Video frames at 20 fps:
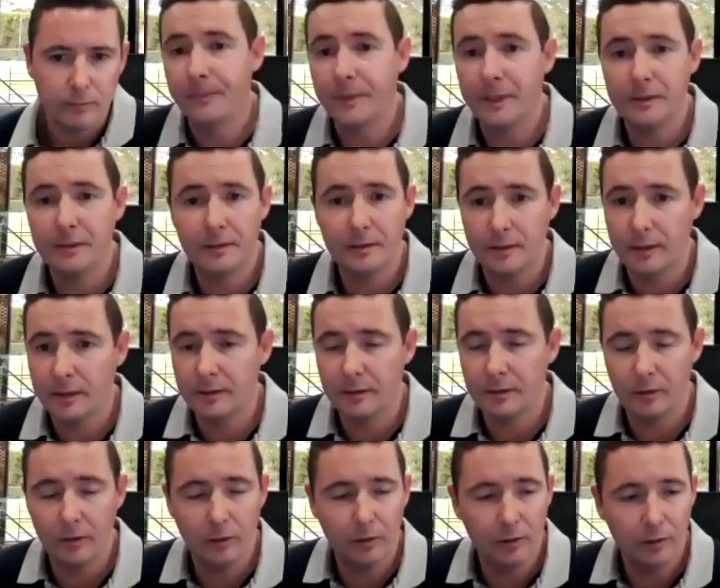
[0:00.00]
it's it's a
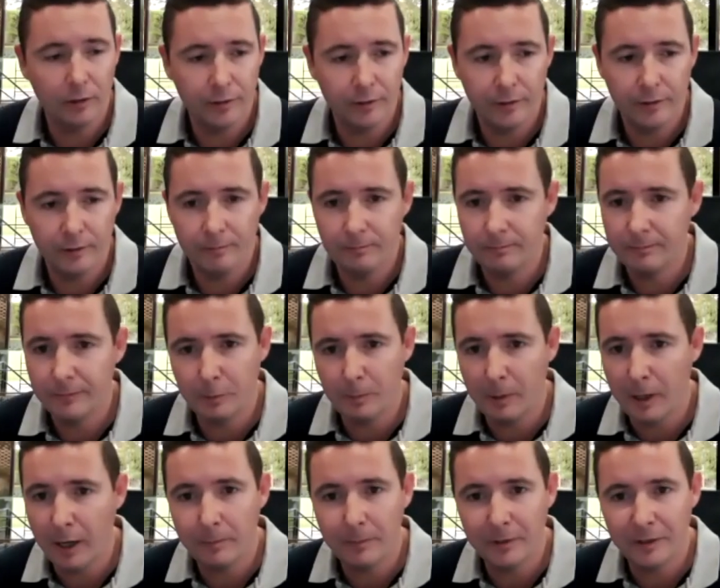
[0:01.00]
whole other
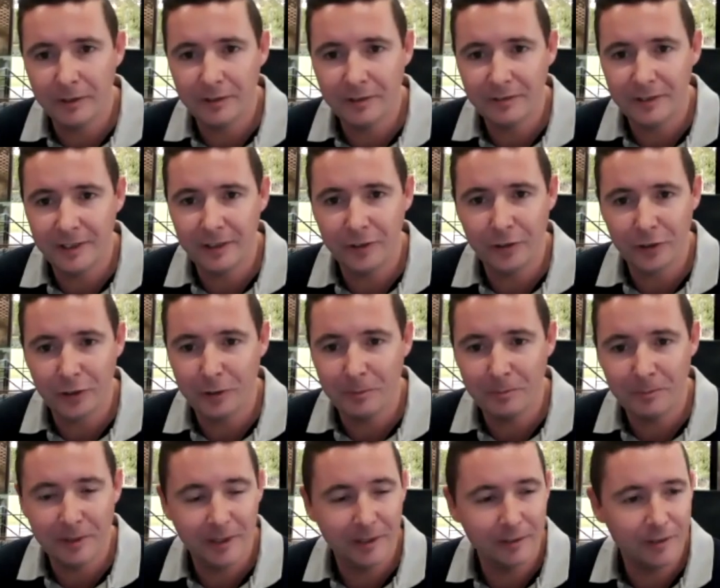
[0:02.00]
department in your
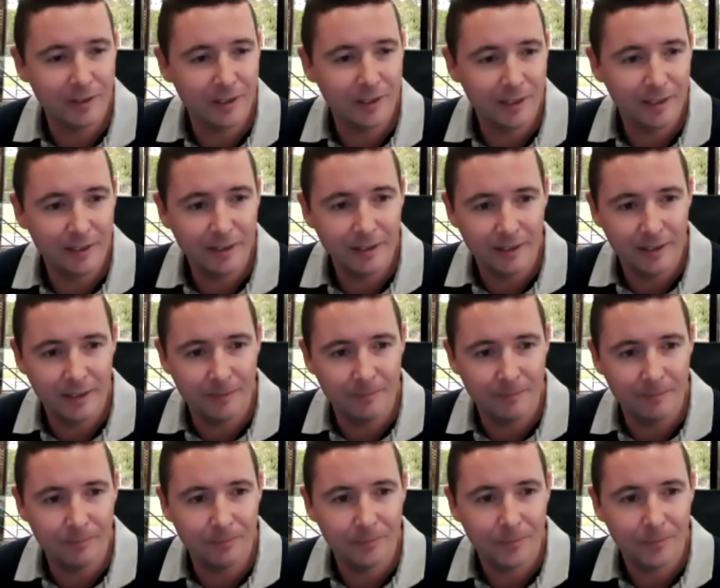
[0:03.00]
company, really. Um,